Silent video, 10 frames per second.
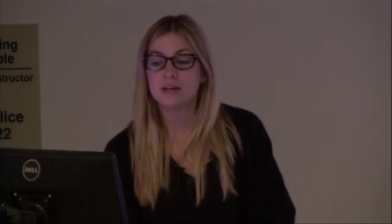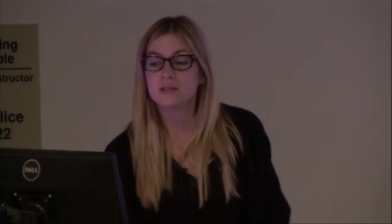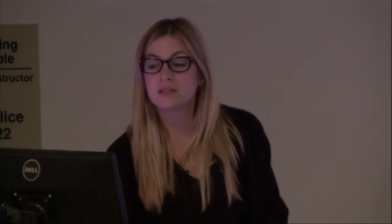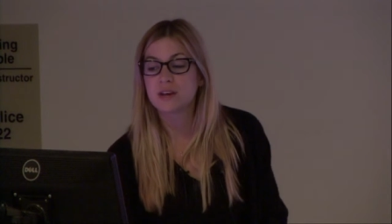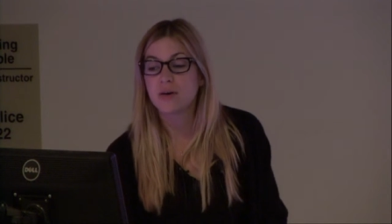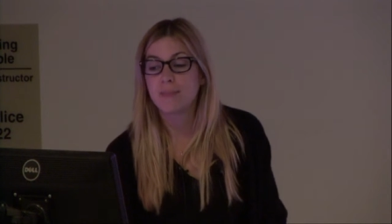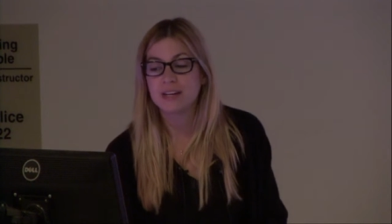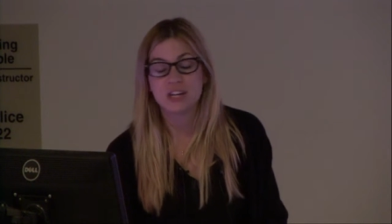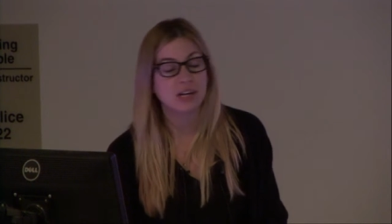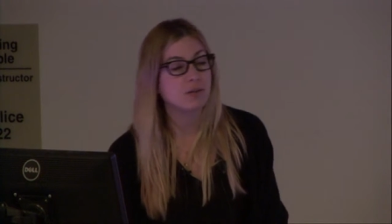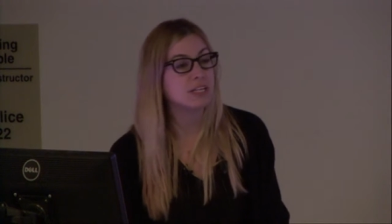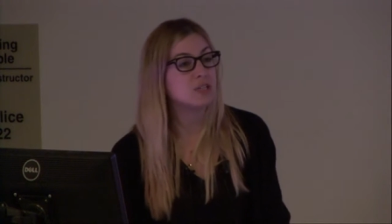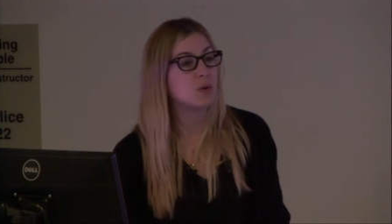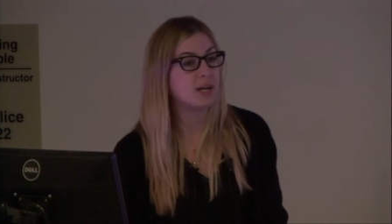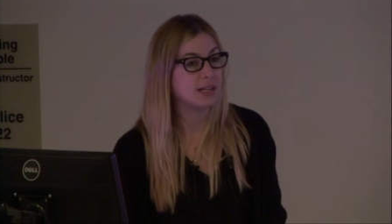So by January
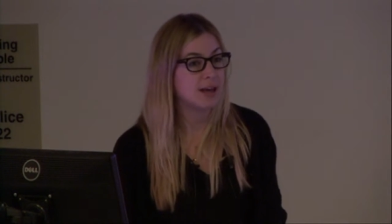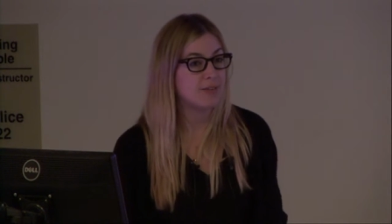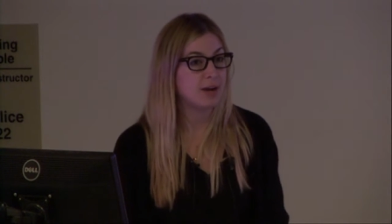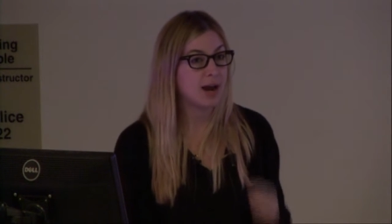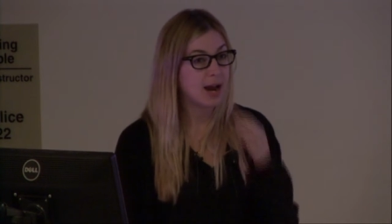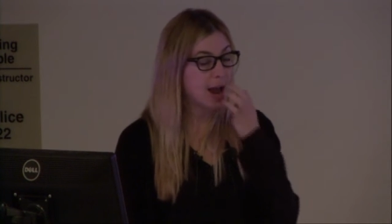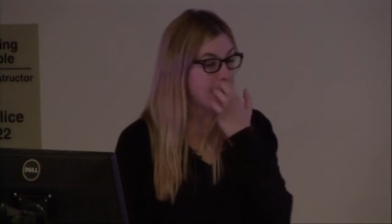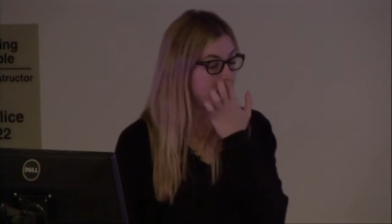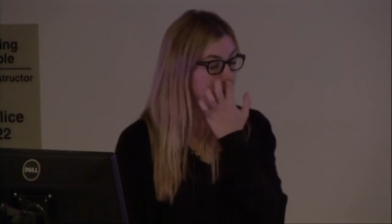2011, I had